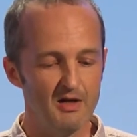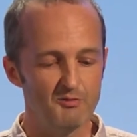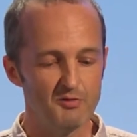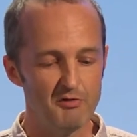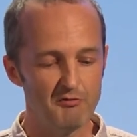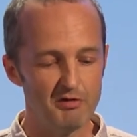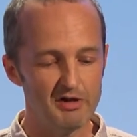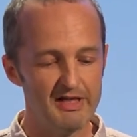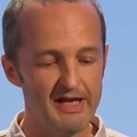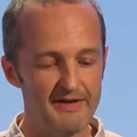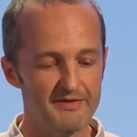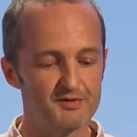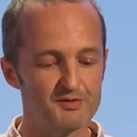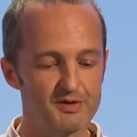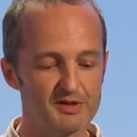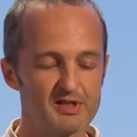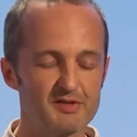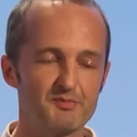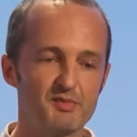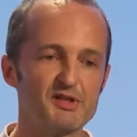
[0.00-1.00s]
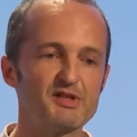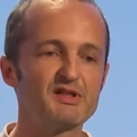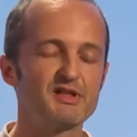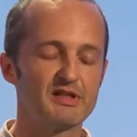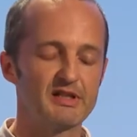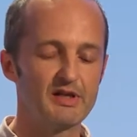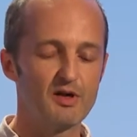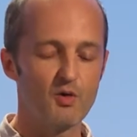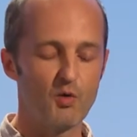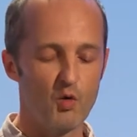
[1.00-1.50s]
We really have to
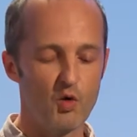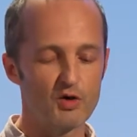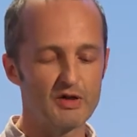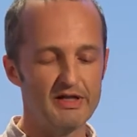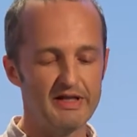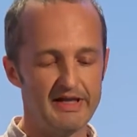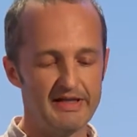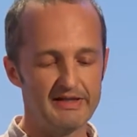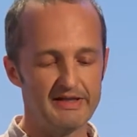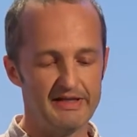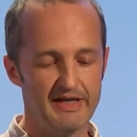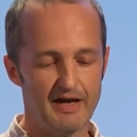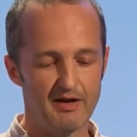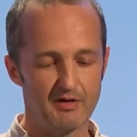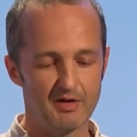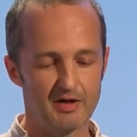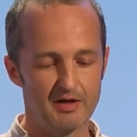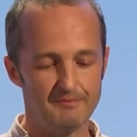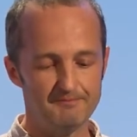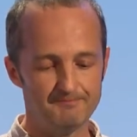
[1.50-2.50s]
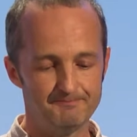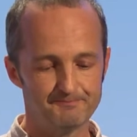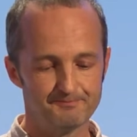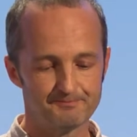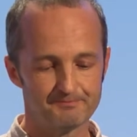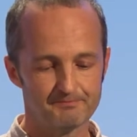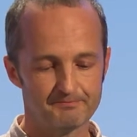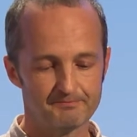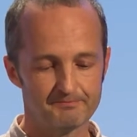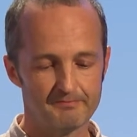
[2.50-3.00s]
explicitly coordinate the outcome.
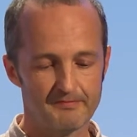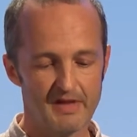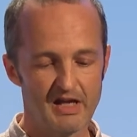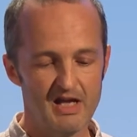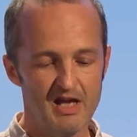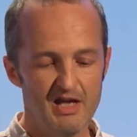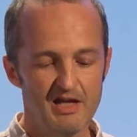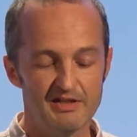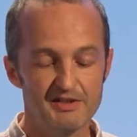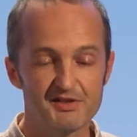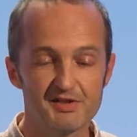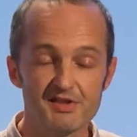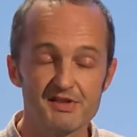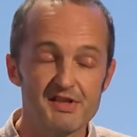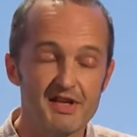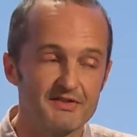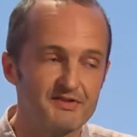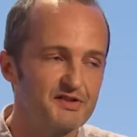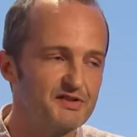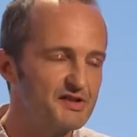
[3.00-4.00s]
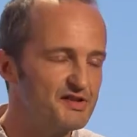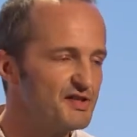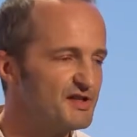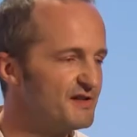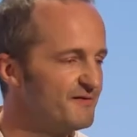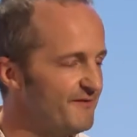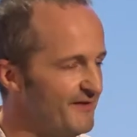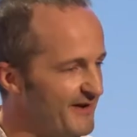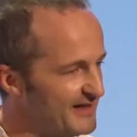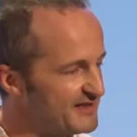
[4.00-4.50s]
And it turns out that this
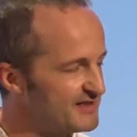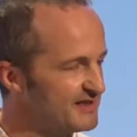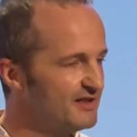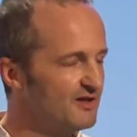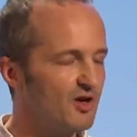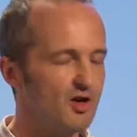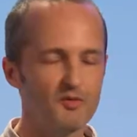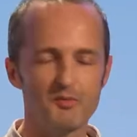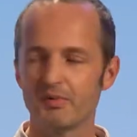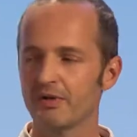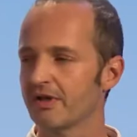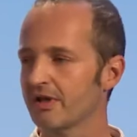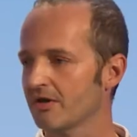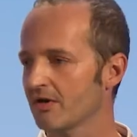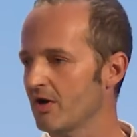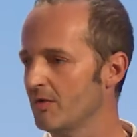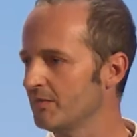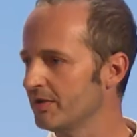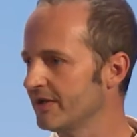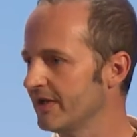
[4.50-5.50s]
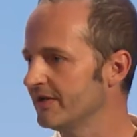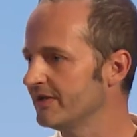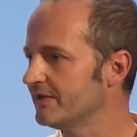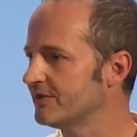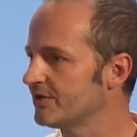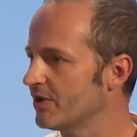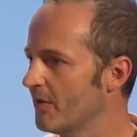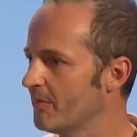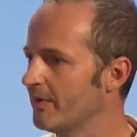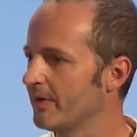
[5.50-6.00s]
is a vastly compl
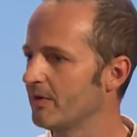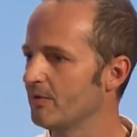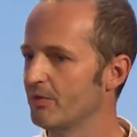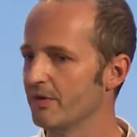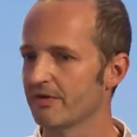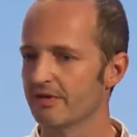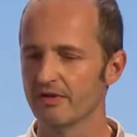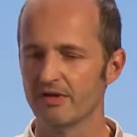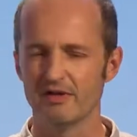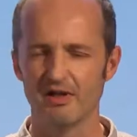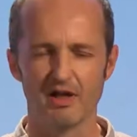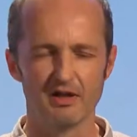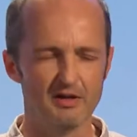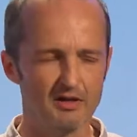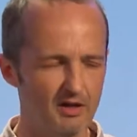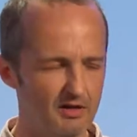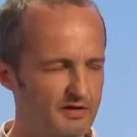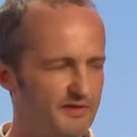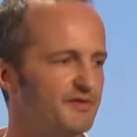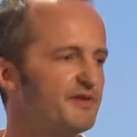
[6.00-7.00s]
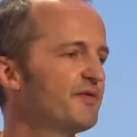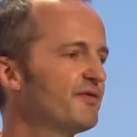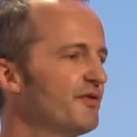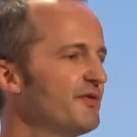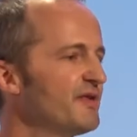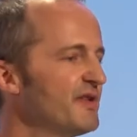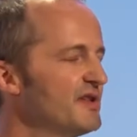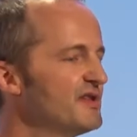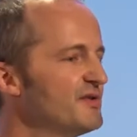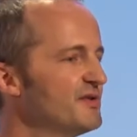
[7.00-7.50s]
complicated topic with a lot of
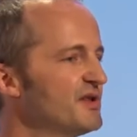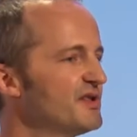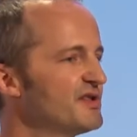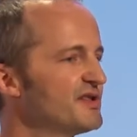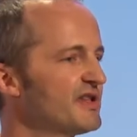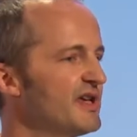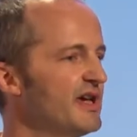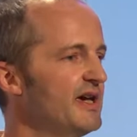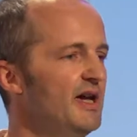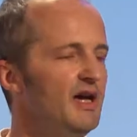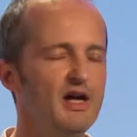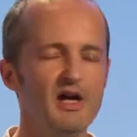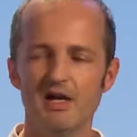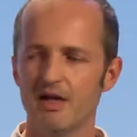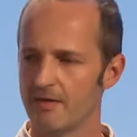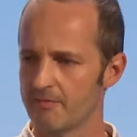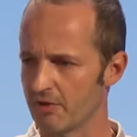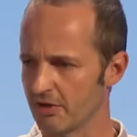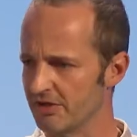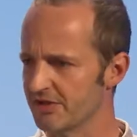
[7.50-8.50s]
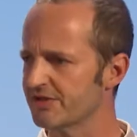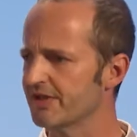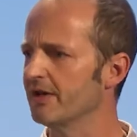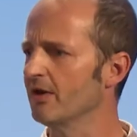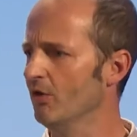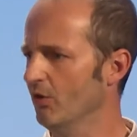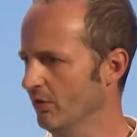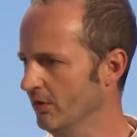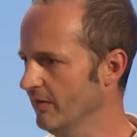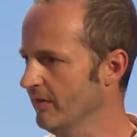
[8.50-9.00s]
different things you could say. I'm going to say
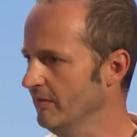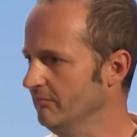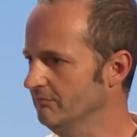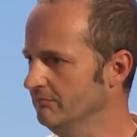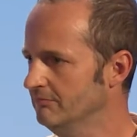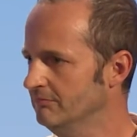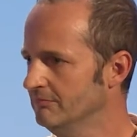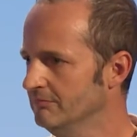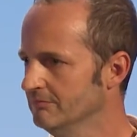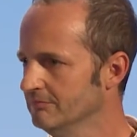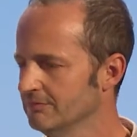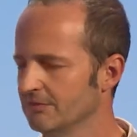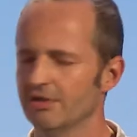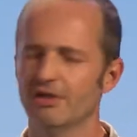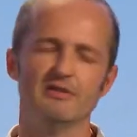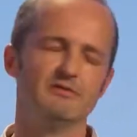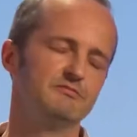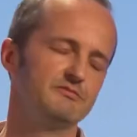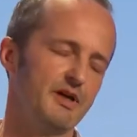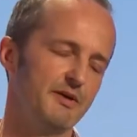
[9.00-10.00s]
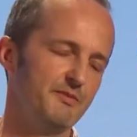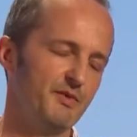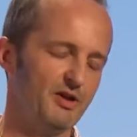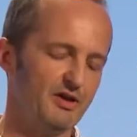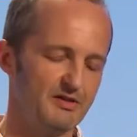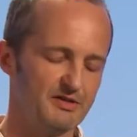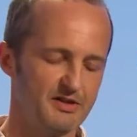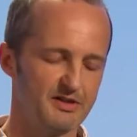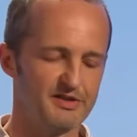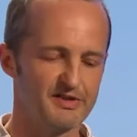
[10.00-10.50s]
all of them. No, I'm
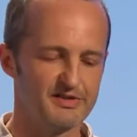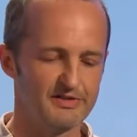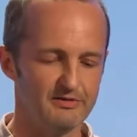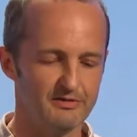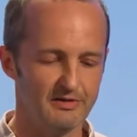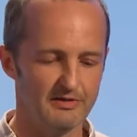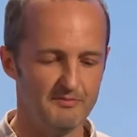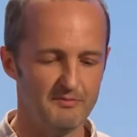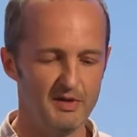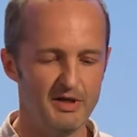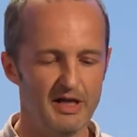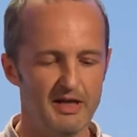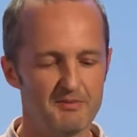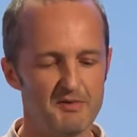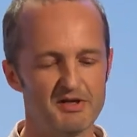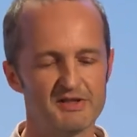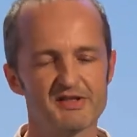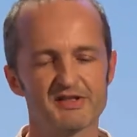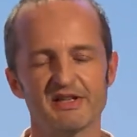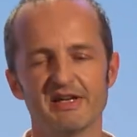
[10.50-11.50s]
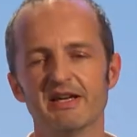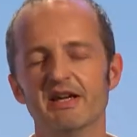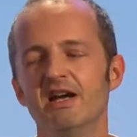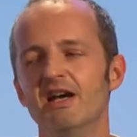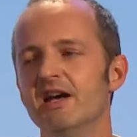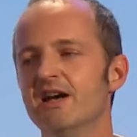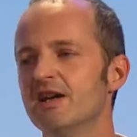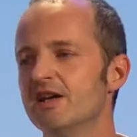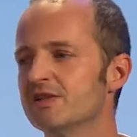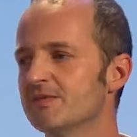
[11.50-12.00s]
not going to say all of them, but I'm going to say
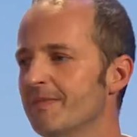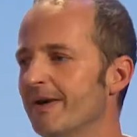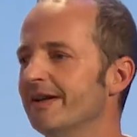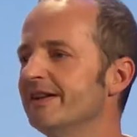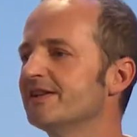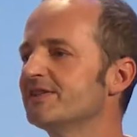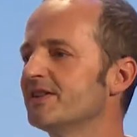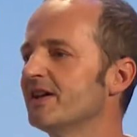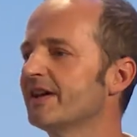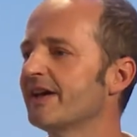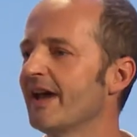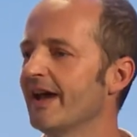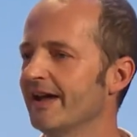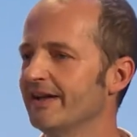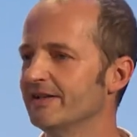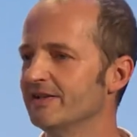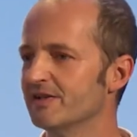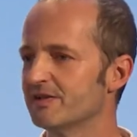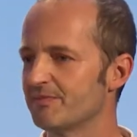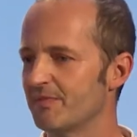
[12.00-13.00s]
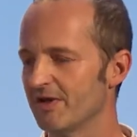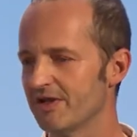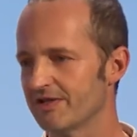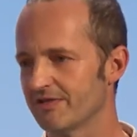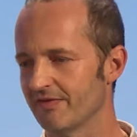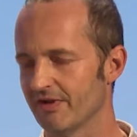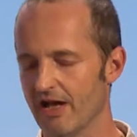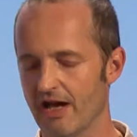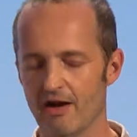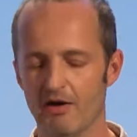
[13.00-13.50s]
as many as I can in the
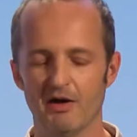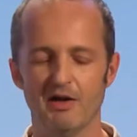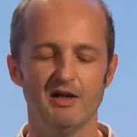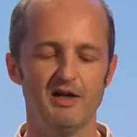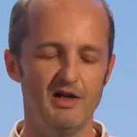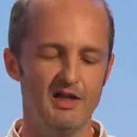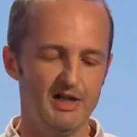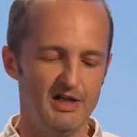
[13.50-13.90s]
space of an hour.